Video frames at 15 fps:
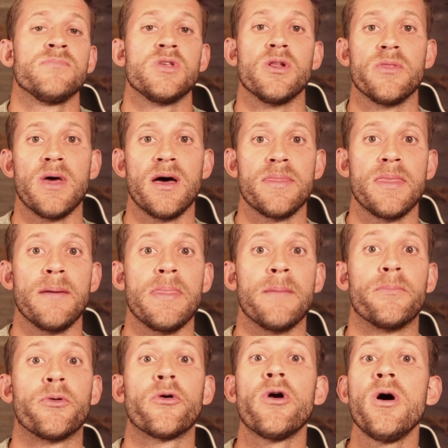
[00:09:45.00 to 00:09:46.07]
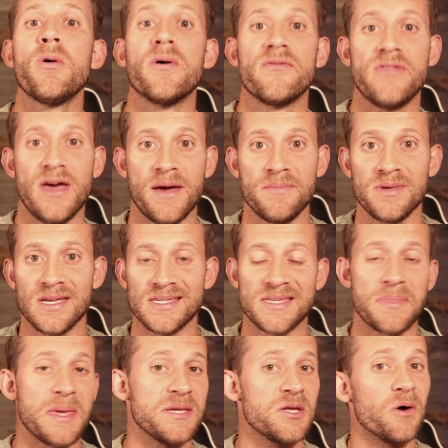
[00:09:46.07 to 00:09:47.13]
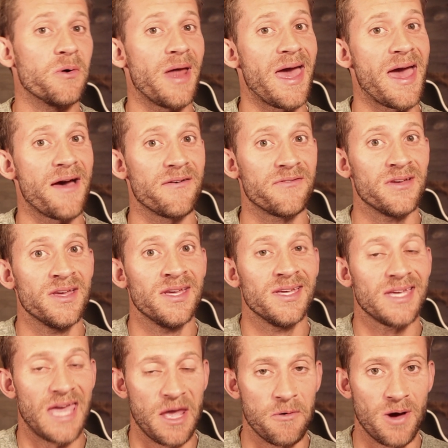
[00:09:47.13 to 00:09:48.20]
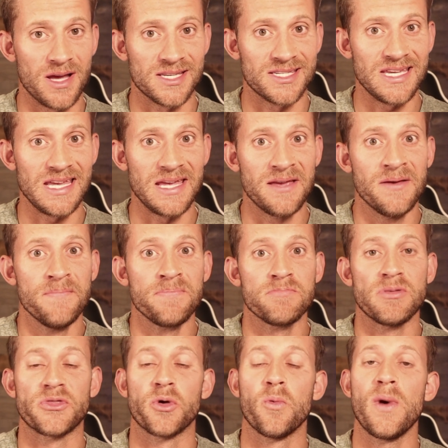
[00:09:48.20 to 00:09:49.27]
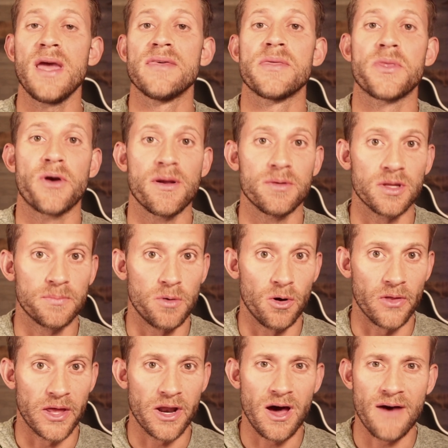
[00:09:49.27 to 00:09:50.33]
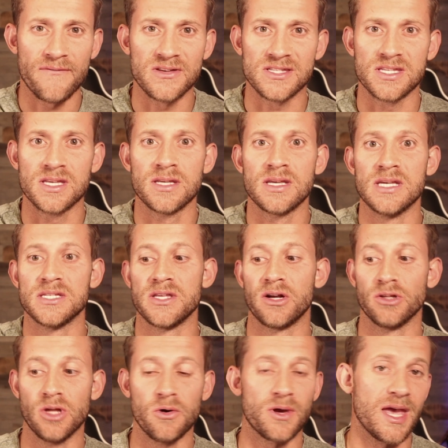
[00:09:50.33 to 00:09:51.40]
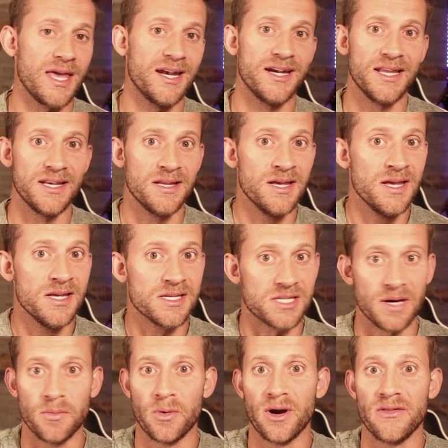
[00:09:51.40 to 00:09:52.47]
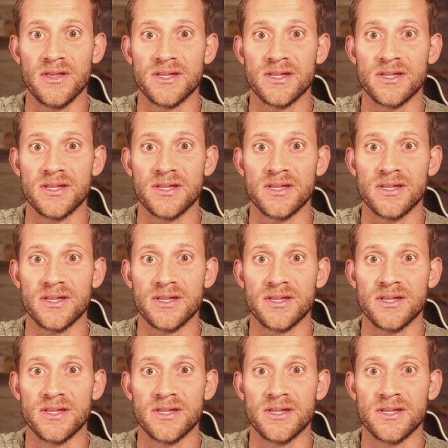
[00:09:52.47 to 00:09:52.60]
The pro of them is that they don't have KYC. But the way that they're able to pull that off is they're located in somewhere